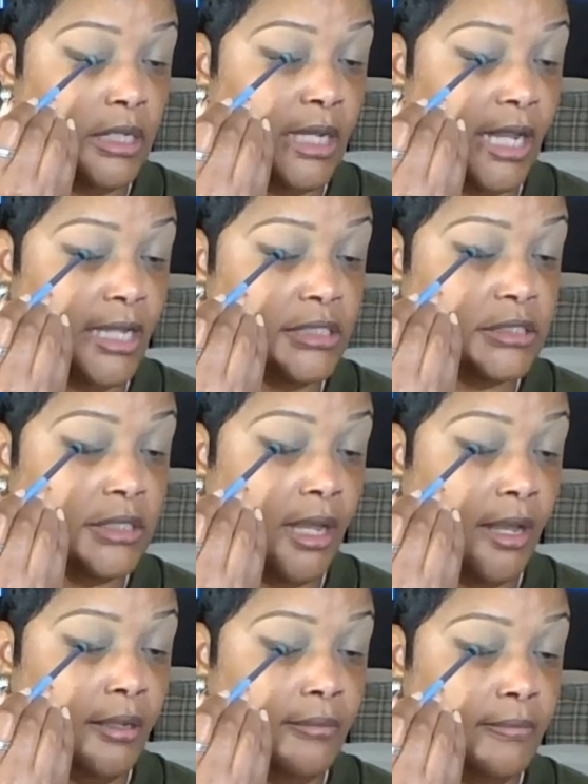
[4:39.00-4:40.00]
lash
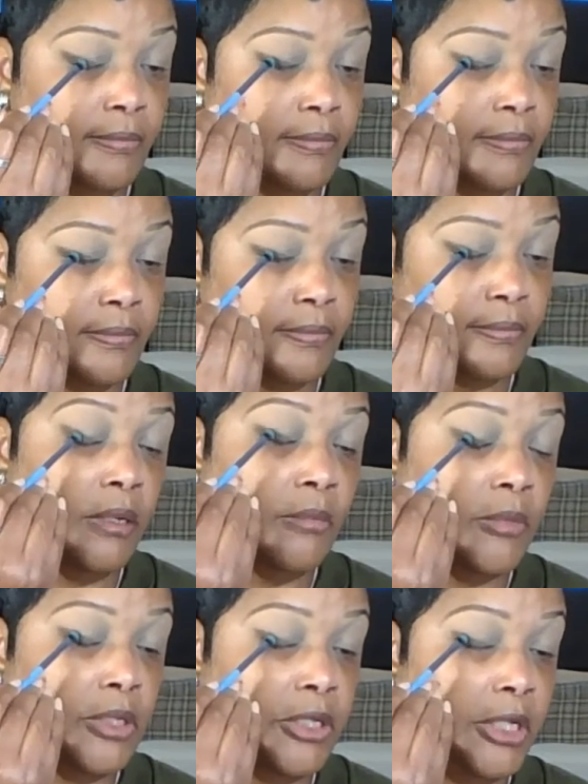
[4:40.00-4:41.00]
line.
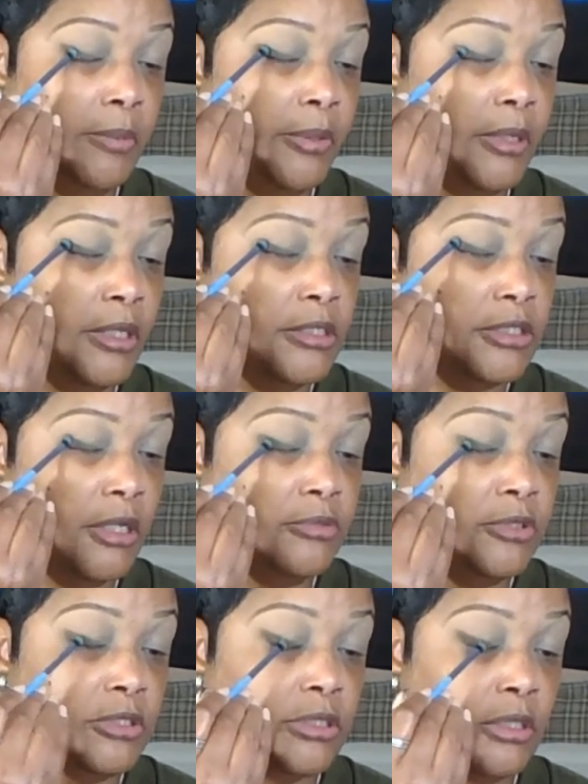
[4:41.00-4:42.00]
Deepen this up
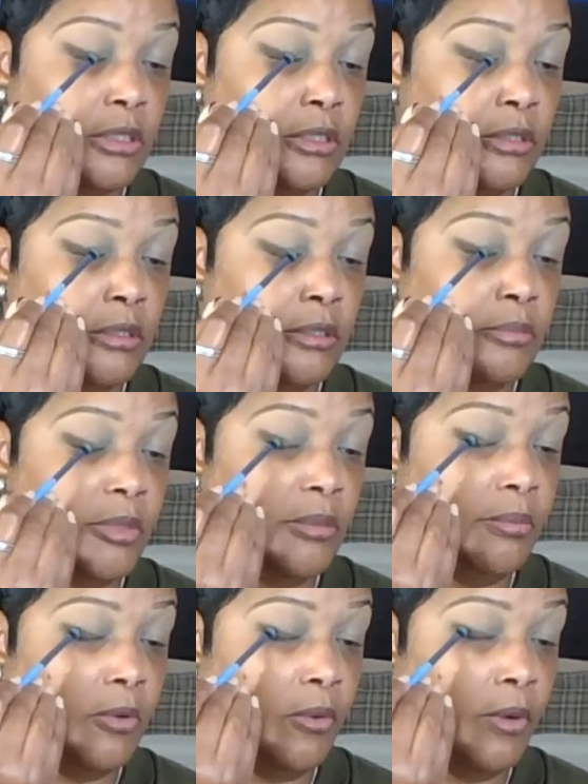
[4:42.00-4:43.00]
just a little
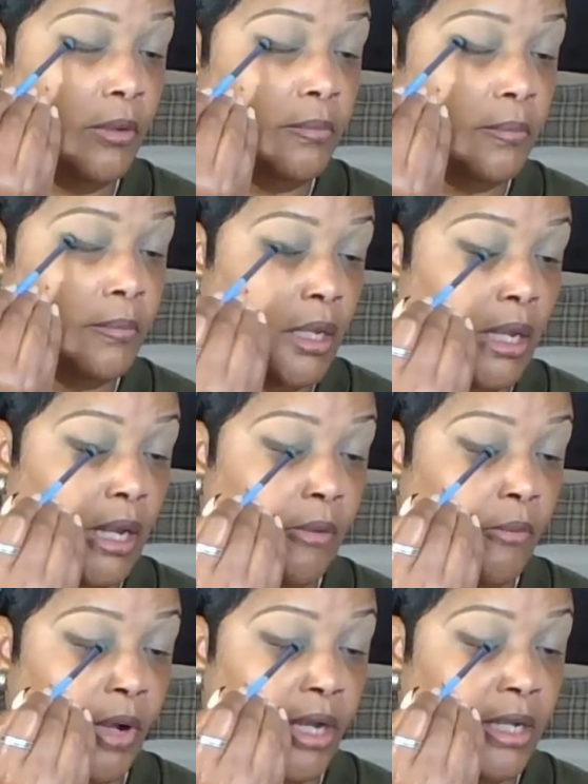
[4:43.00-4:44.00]
bit more.
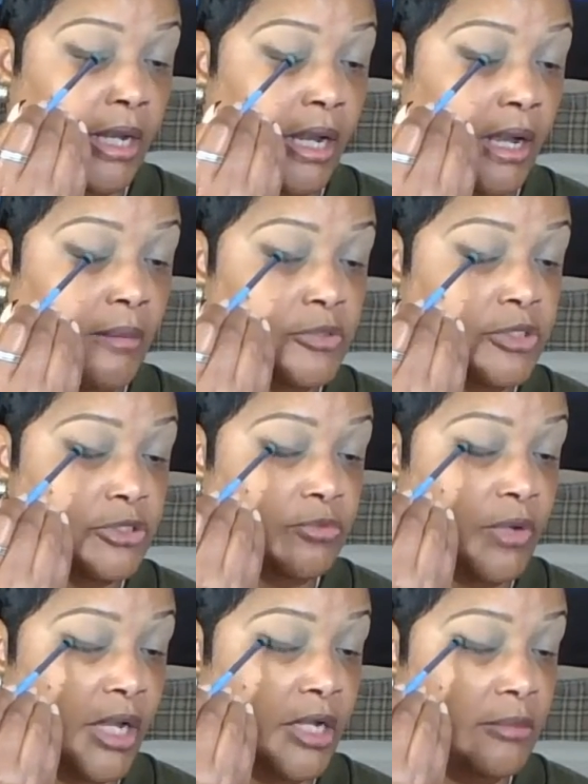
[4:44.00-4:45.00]
And right now, I'm just
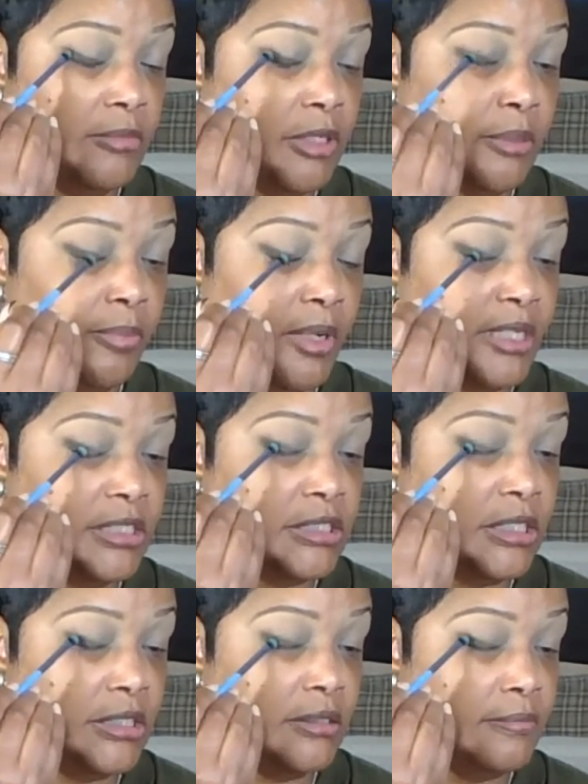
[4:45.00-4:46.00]
randomly
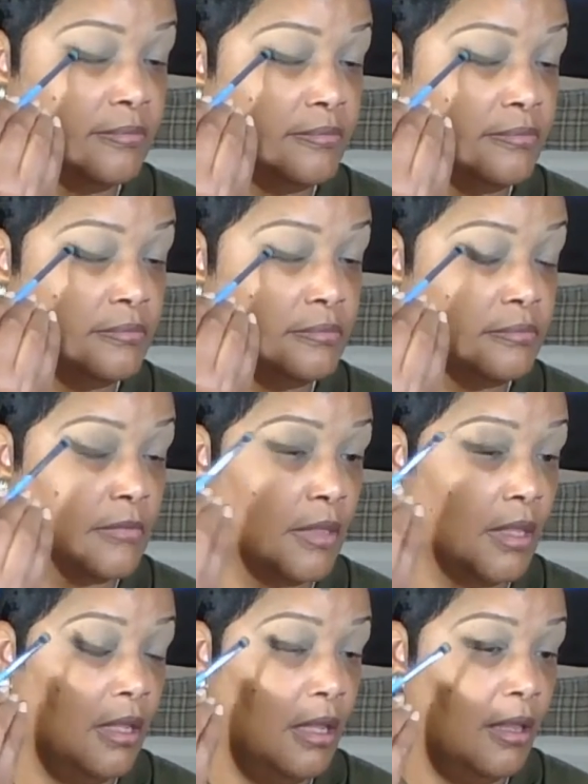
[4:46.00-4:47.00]
placing
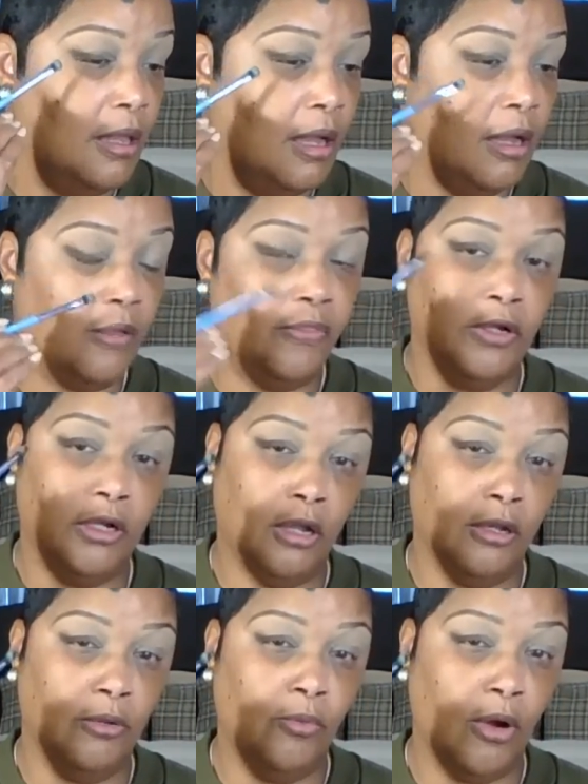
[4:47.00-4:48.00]
the
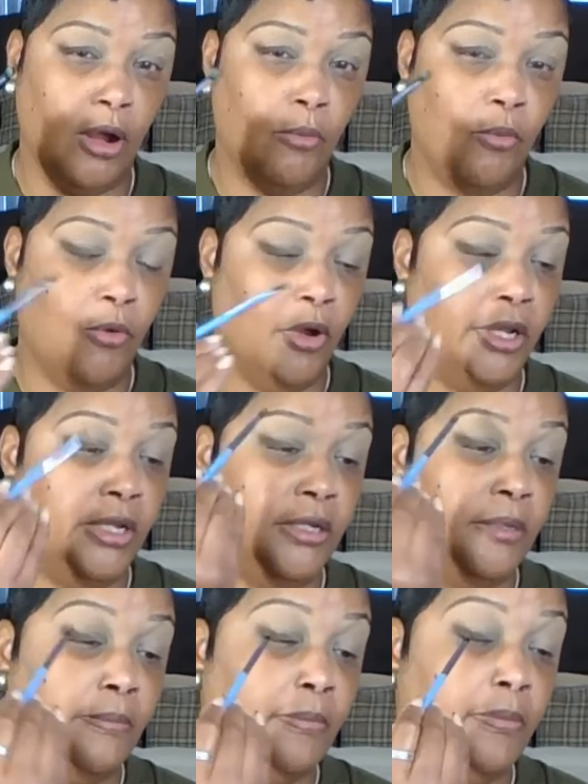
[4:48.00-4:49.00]
color where I want it.
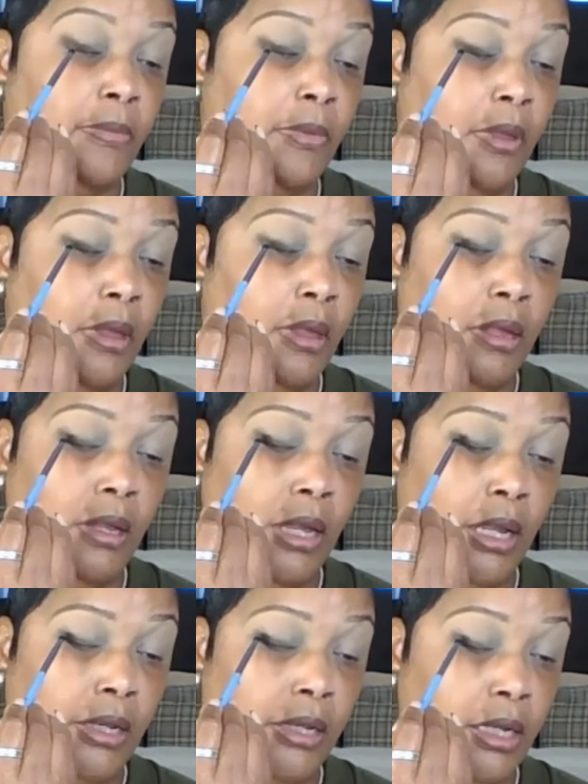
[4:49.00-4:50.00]

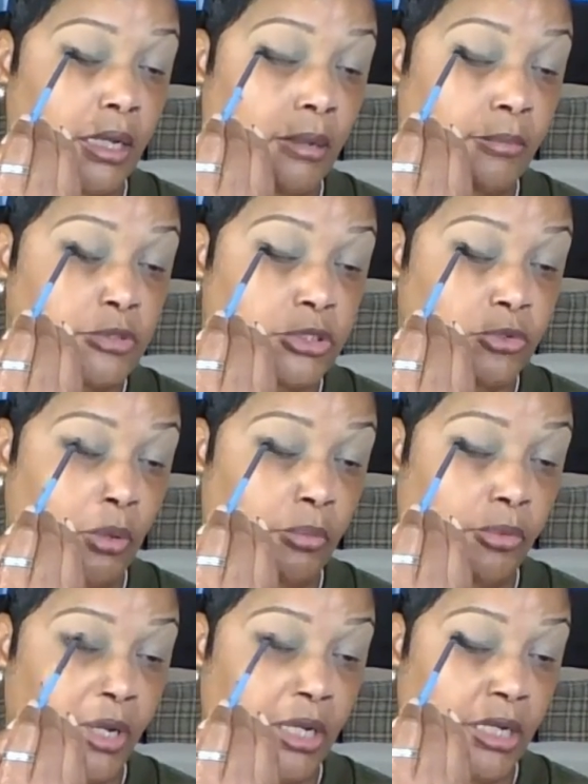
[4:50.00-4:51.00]
And then I'm going to start
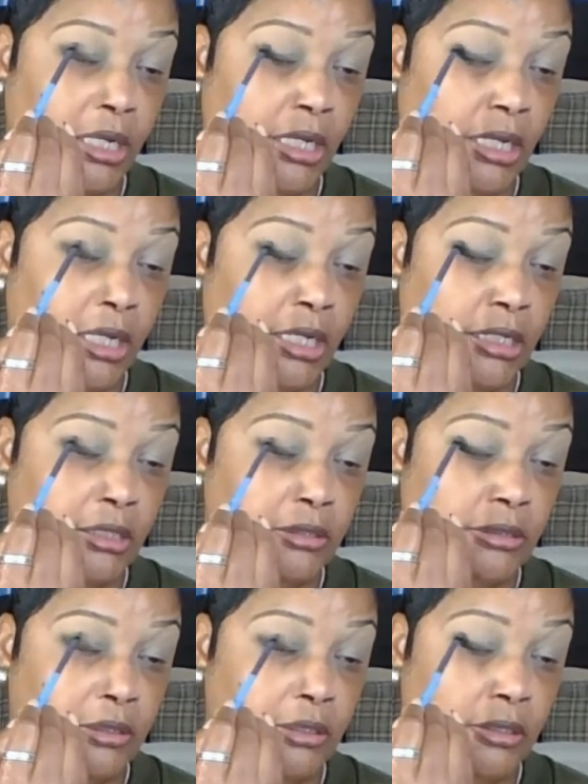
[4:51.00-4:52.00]
bringing it
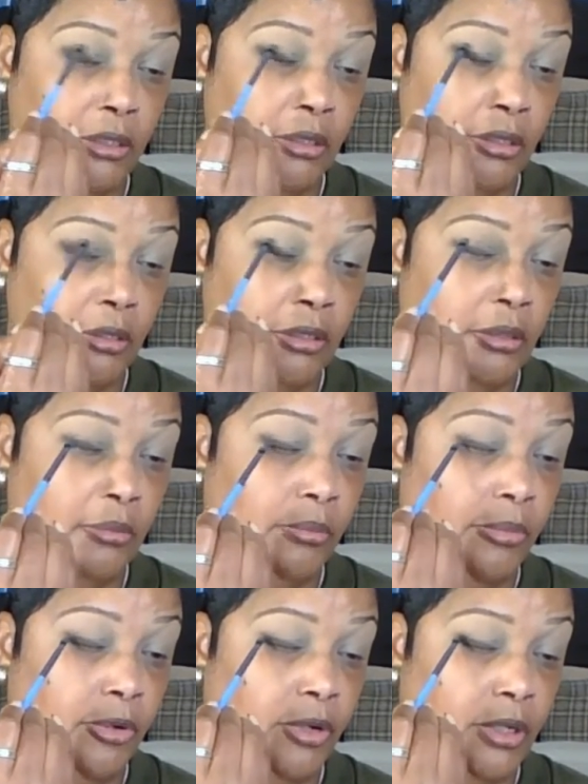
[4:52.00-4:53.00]
in
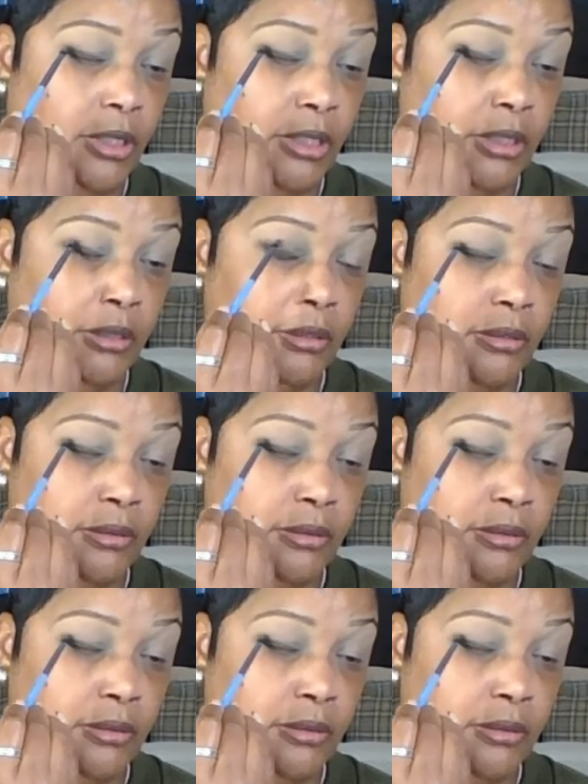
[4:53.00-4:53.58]
barely